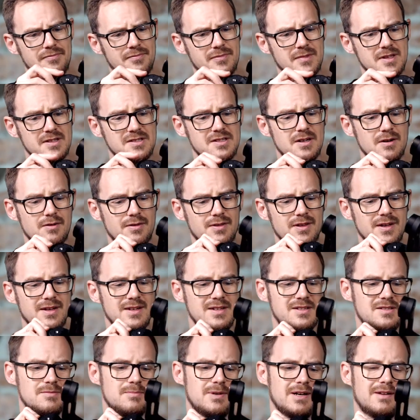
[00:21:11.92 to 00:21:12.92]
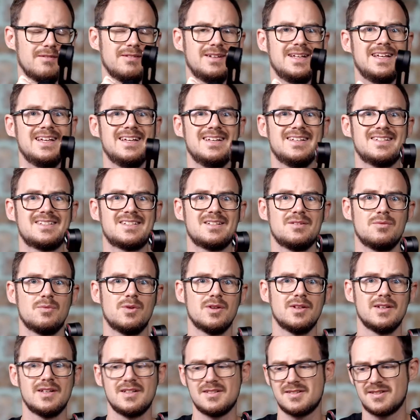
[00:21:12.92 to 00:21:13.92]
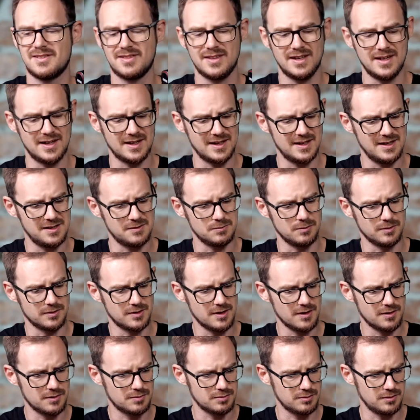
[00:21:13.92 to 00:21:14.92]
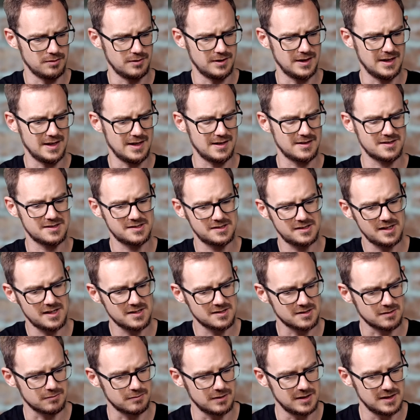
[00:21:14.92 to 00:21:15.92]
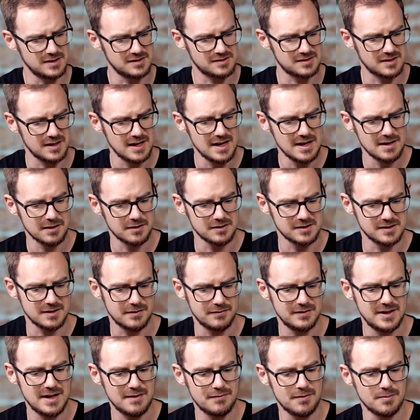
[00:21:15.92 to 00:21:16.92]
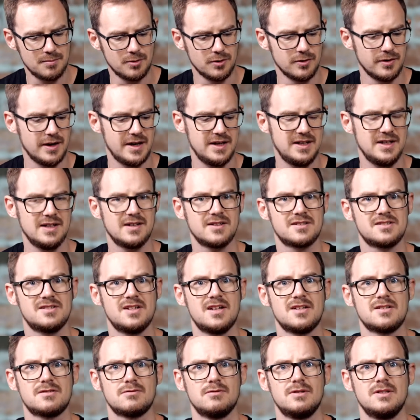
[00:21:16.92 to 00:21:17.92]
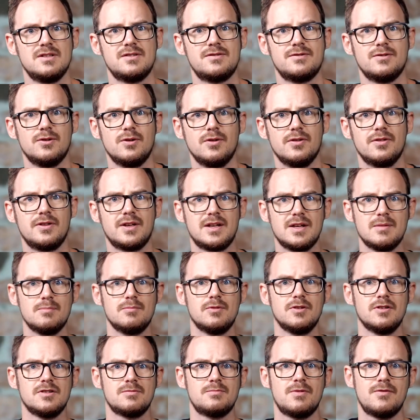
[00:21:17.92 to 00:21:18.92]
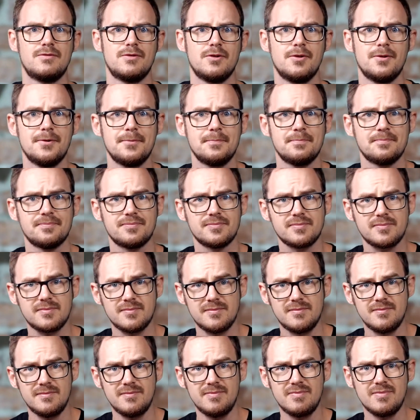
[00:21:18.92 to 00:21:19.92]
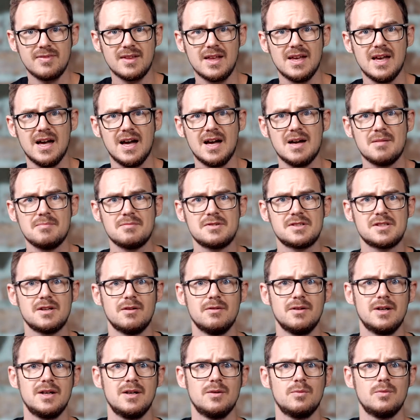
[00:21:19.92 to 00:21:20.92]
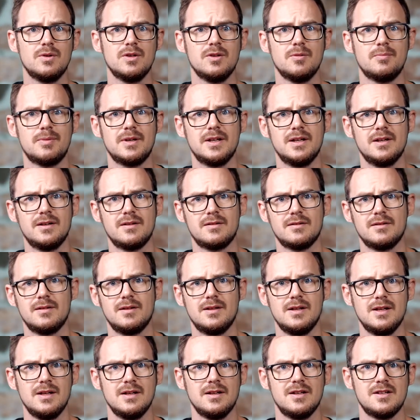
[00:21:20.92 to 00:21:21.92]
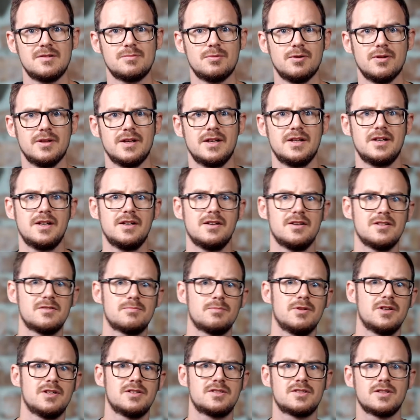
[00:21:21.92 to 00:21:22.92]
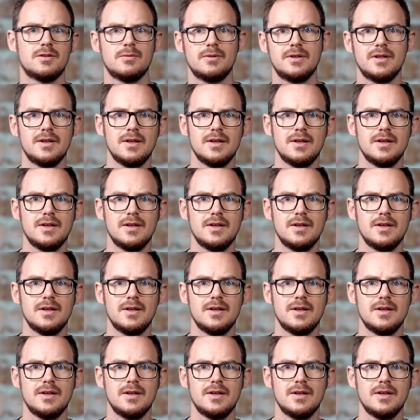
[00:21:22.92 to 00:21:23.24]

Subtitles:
So that is about it. One last thing is we'll go through the accessories, because I've never bought any accessories for the gimbals before. So it will be, let's put that in a nice place, shall we?